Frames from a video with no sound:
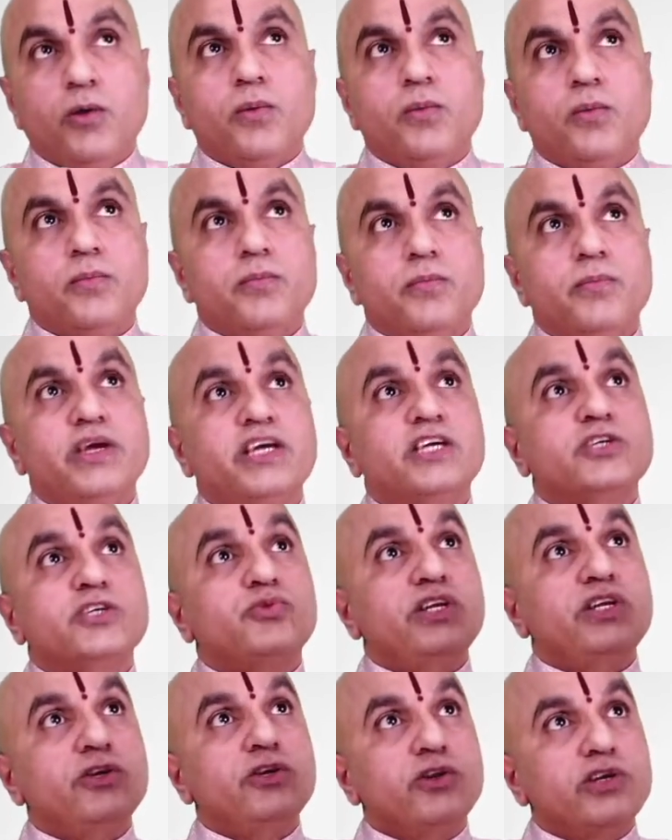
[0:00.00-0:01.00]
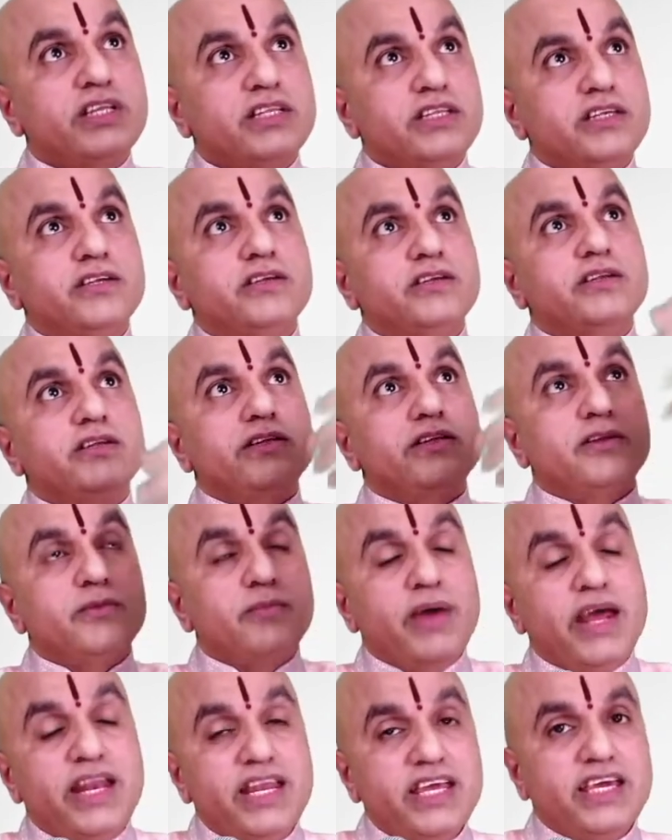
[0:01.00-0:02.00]
Because we know that in
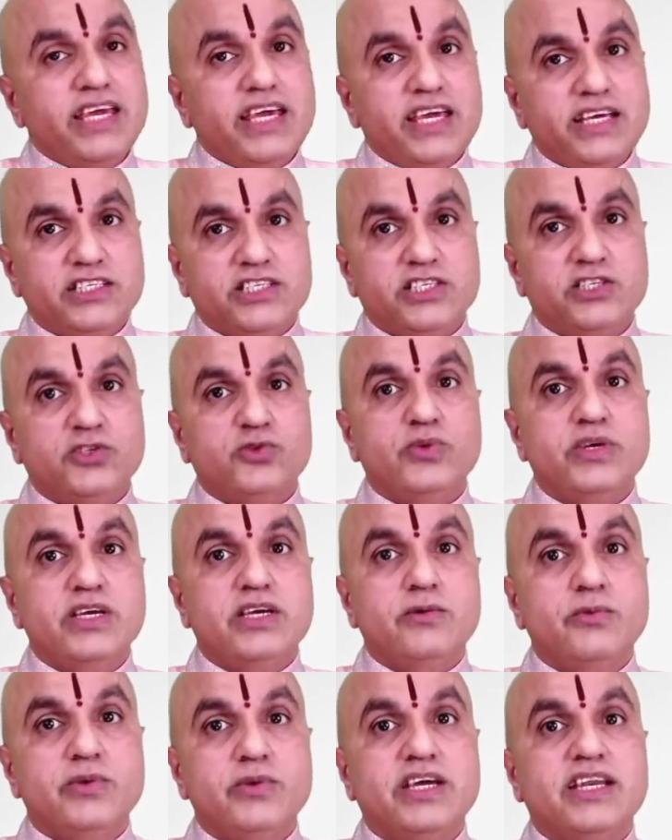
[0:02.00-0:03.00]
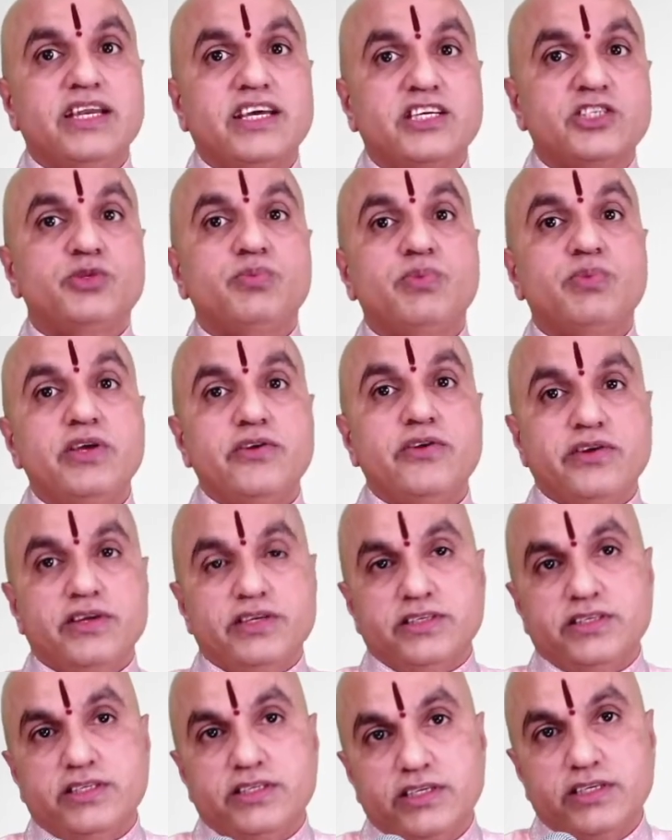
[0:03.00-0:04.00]
many cases we, we can
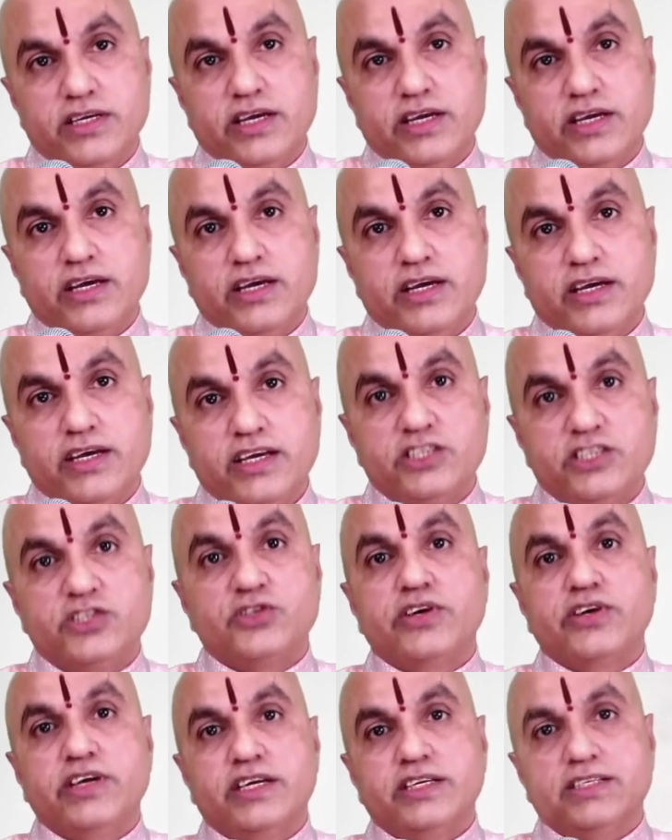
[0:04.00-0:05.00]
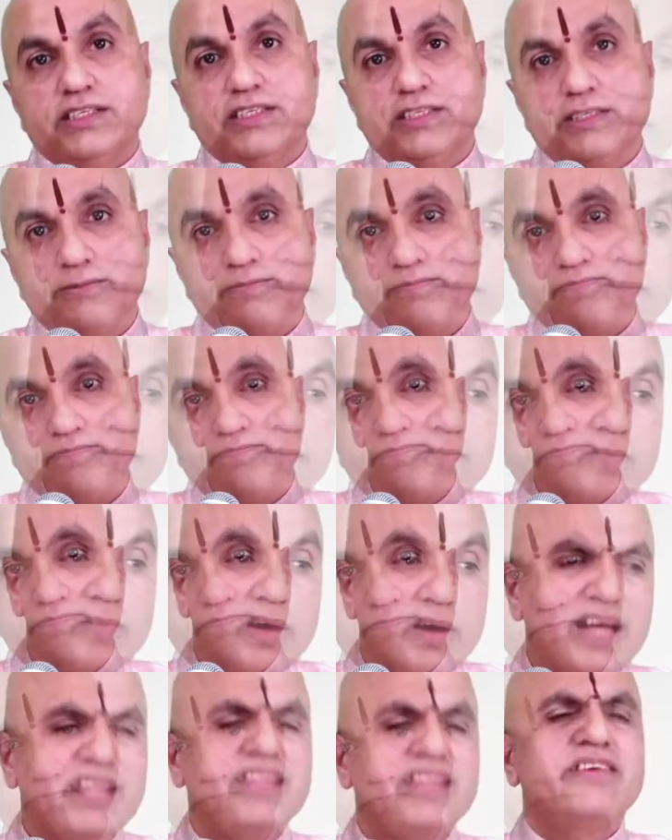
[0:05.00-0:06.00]
experience His grace.
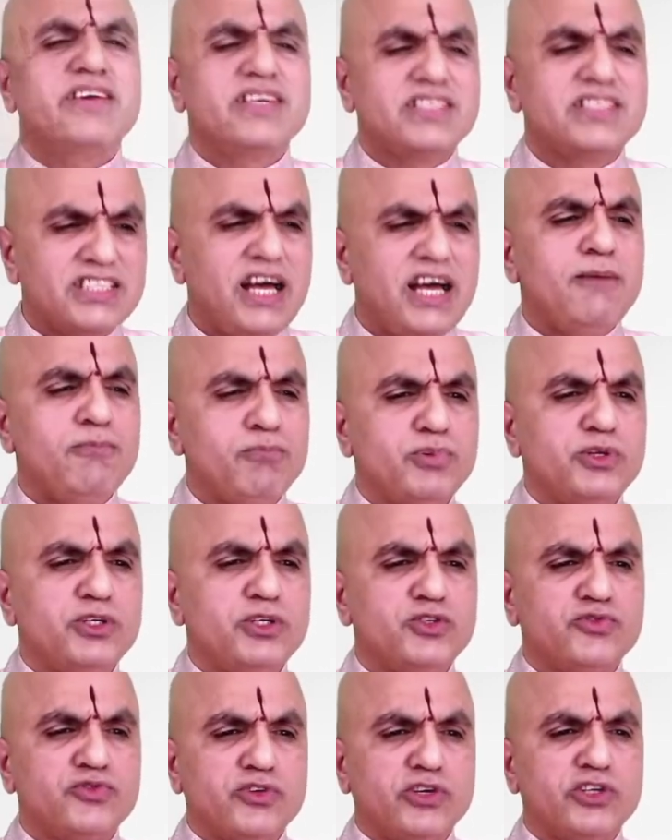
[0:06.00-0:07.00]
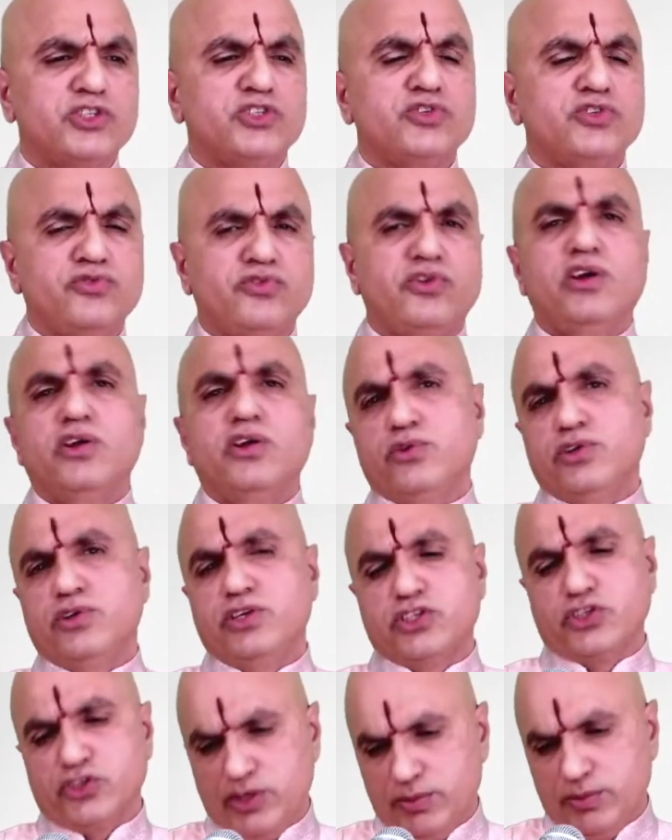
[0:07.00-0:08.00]
And there are examples for us to follow in the
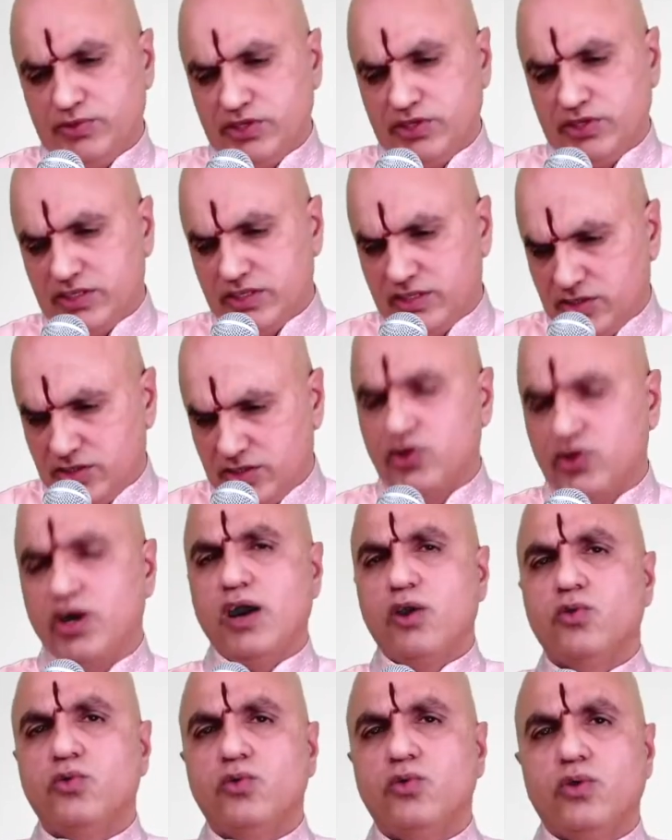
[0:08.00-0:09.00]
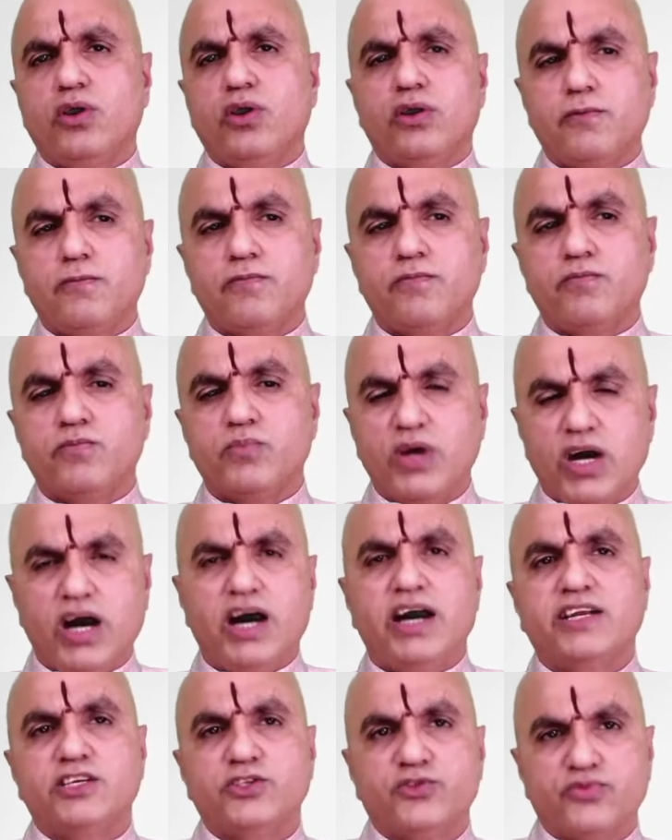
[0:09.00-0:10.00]
scriptures as to how
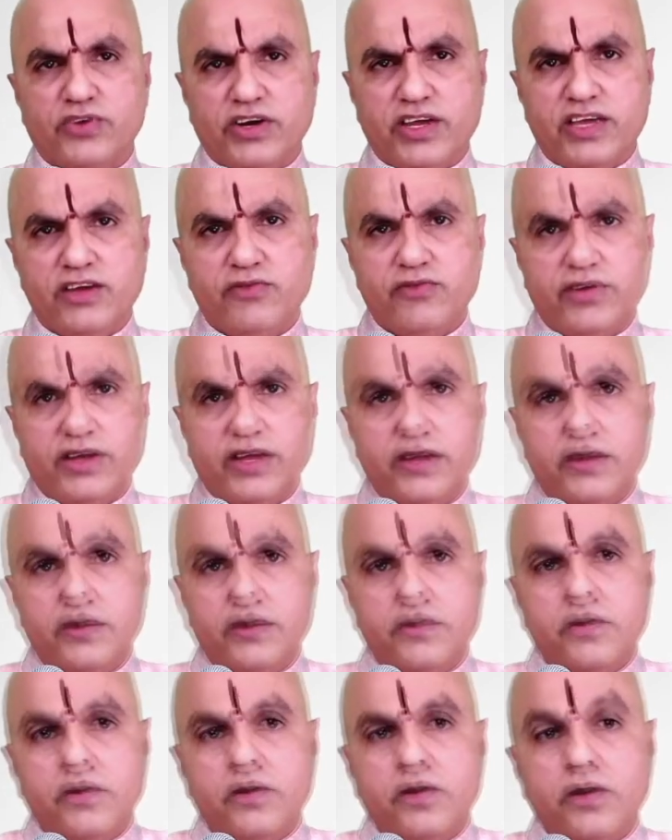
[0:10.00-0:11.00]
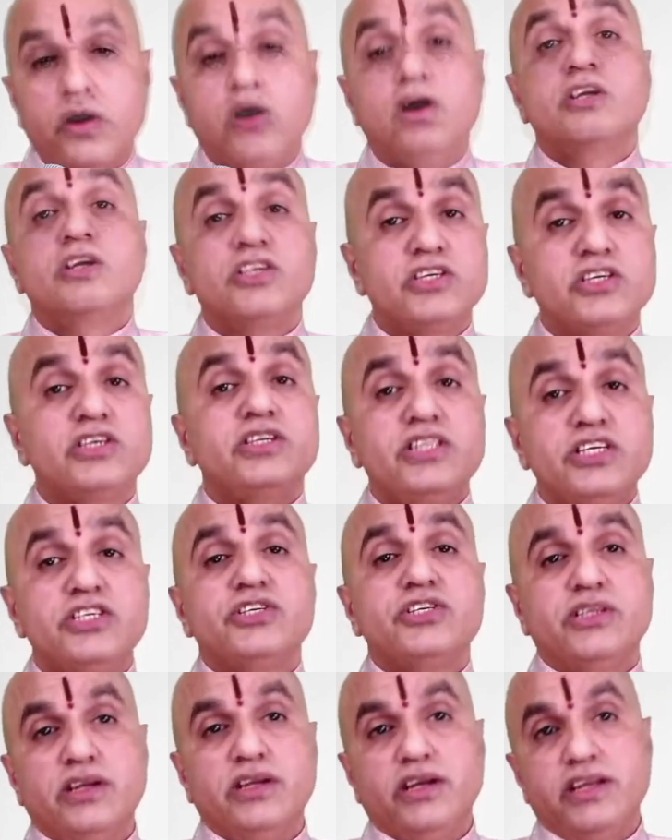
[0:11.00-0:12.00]
God is forgiving,
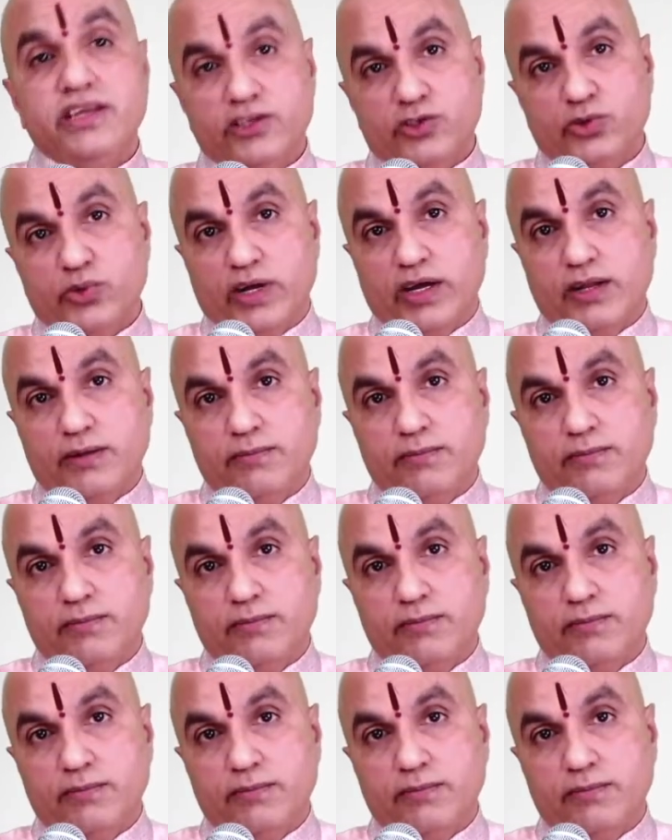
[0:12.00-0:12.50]
unconditionally as well.